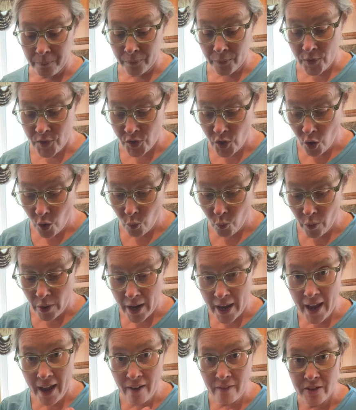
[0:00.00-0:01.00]
So what I
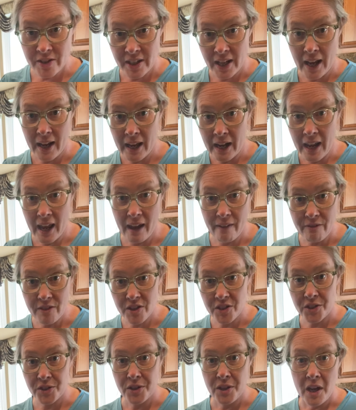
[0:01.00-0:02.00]
have is I kind of have
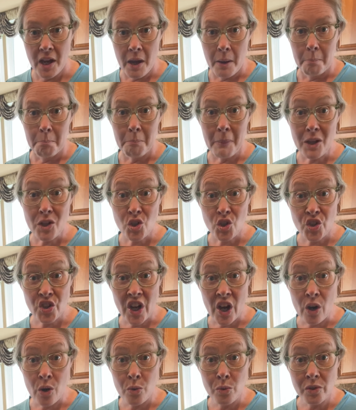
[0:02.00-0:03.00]
this measured
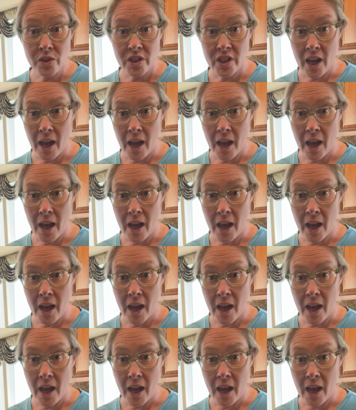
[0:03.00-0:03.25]
out.